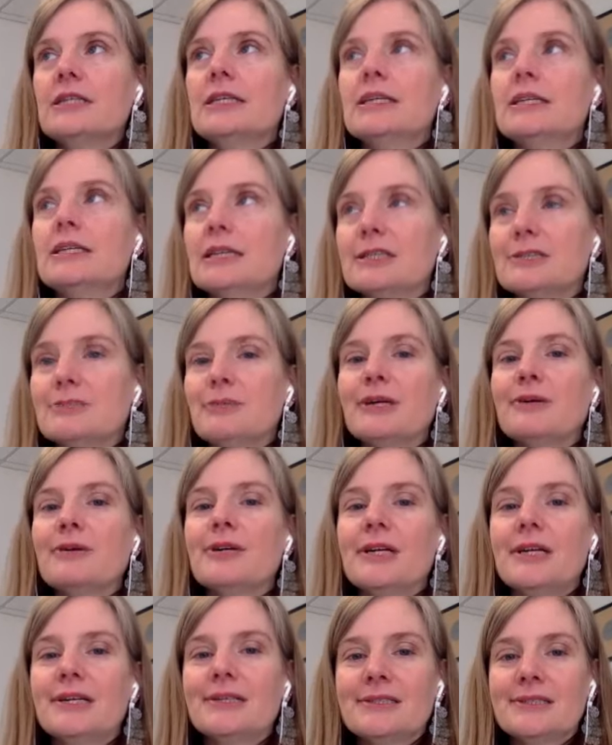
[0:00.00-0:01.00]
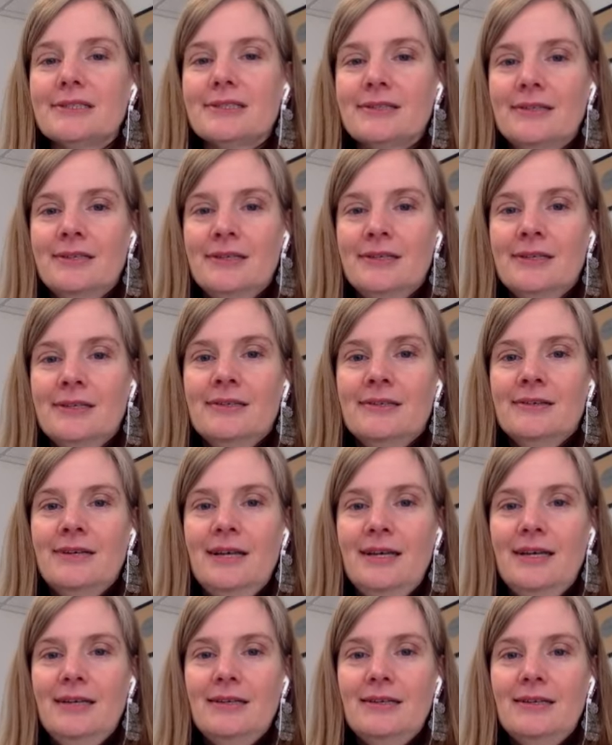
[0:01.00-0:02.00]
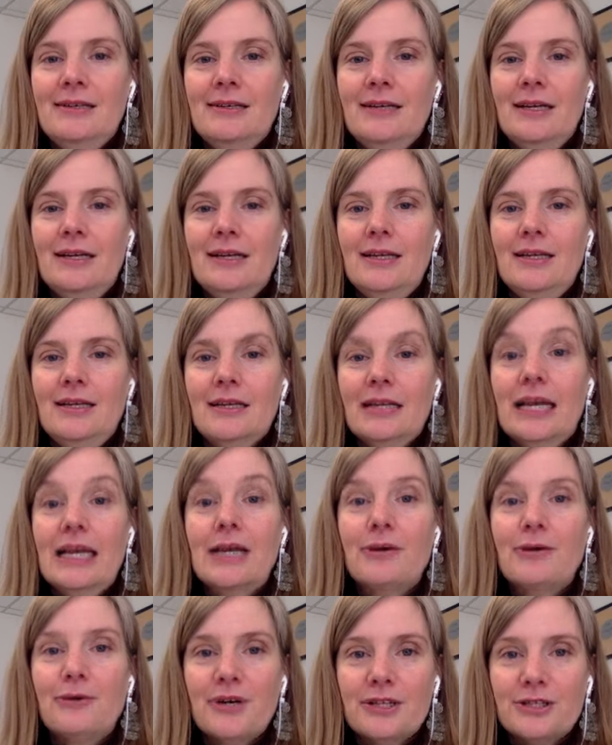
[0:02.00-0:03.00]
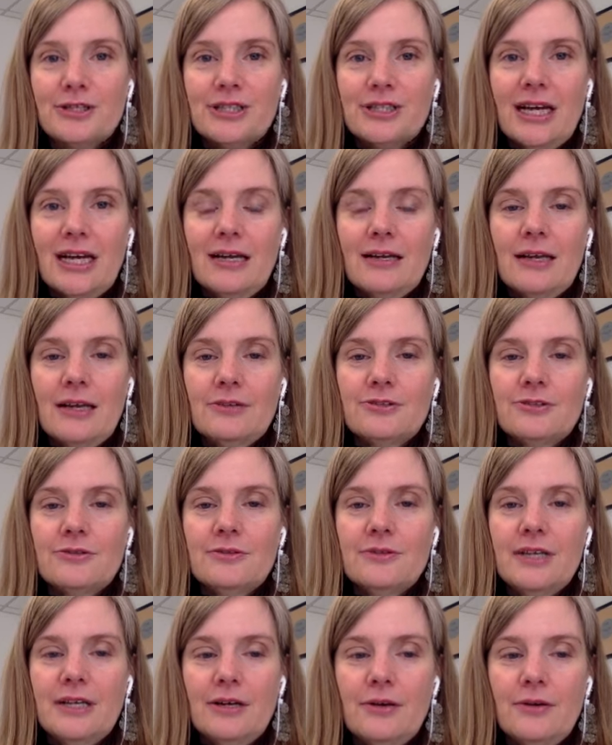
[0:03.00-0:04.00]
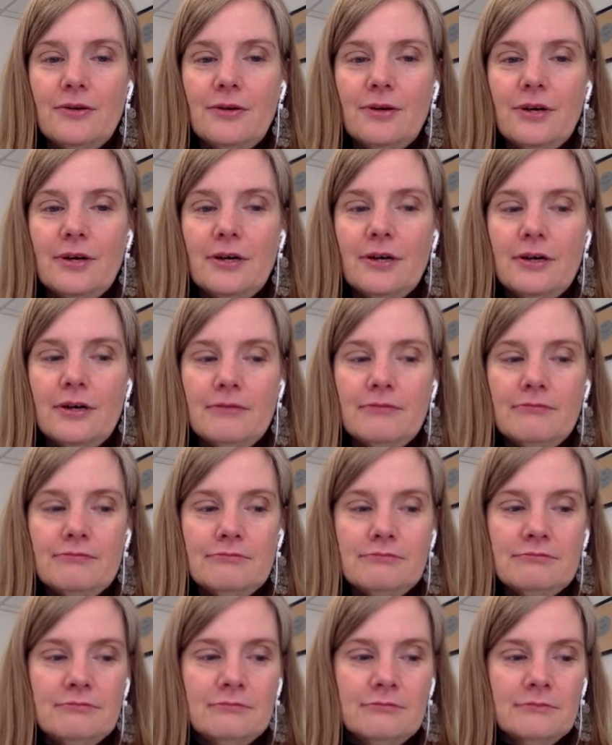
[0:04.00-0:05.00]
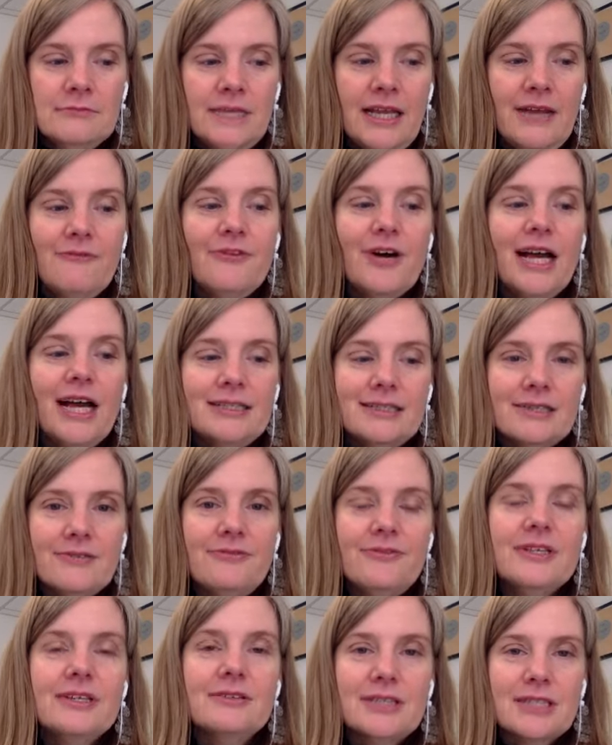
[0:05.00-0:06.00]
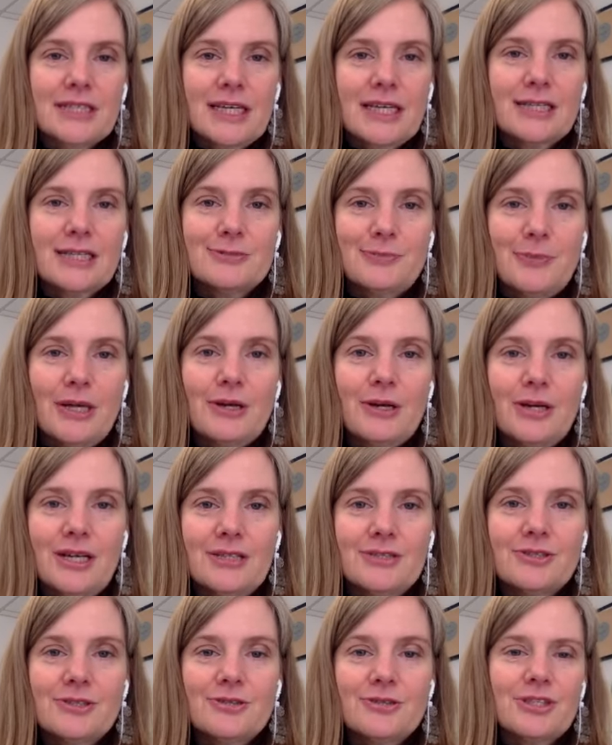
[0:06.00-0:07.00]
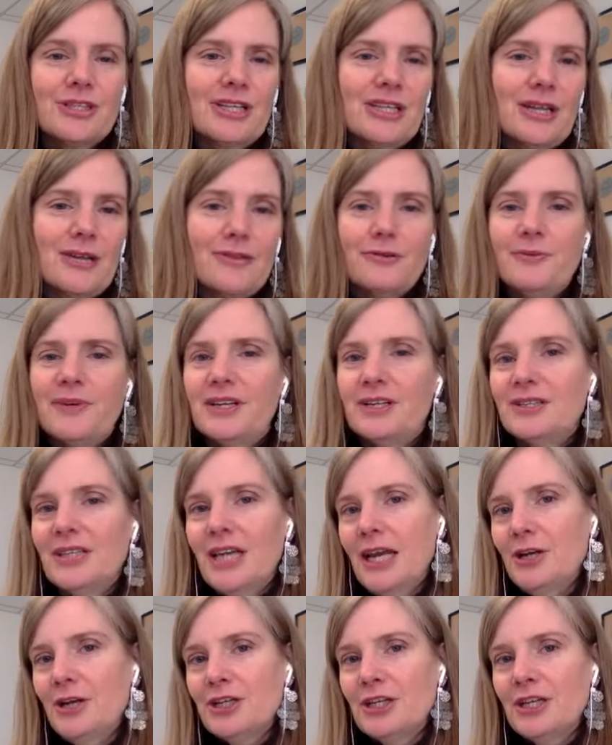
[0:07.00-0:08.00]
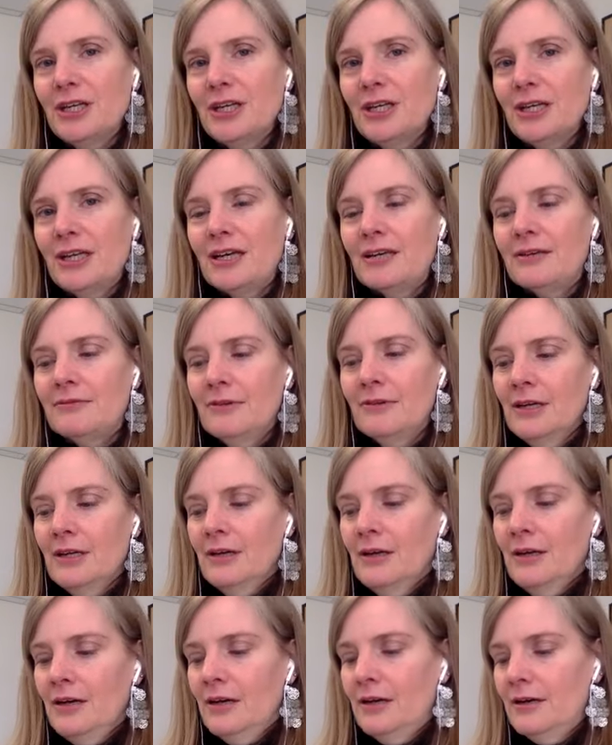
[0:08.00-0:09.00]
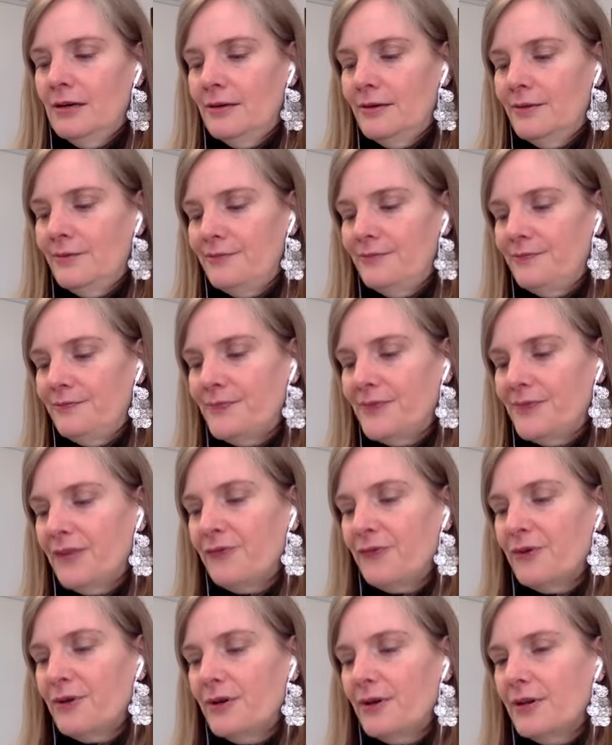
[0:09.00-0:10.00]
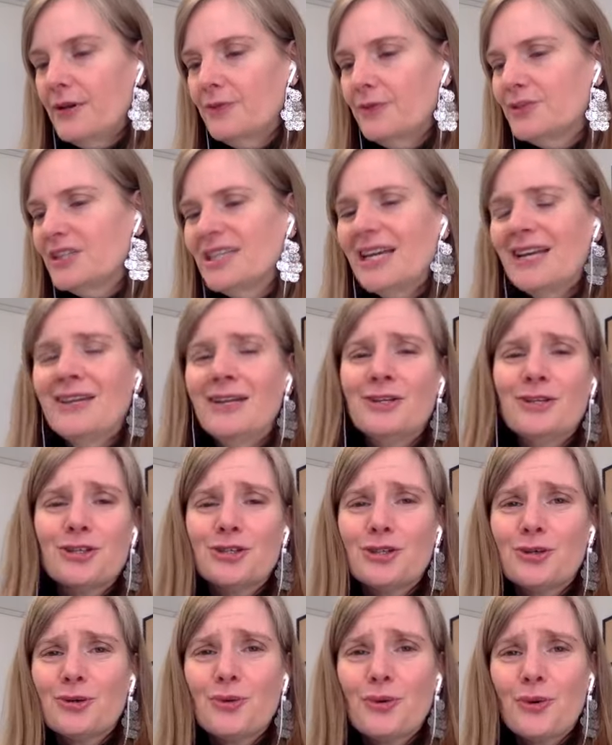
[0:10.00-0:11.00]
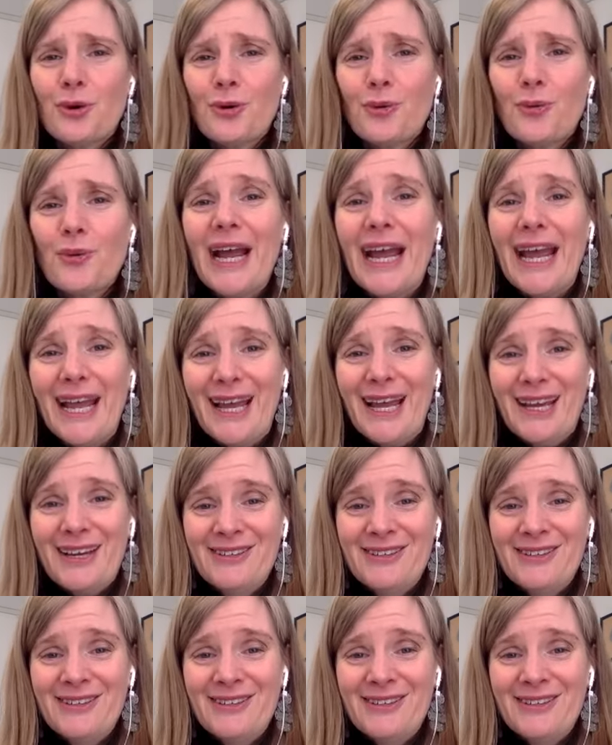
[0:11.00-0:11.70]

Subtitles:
experience, right? And in language that, you know, invites a feeling experience. So she did that through meditation and different, you know, just, and then just her way.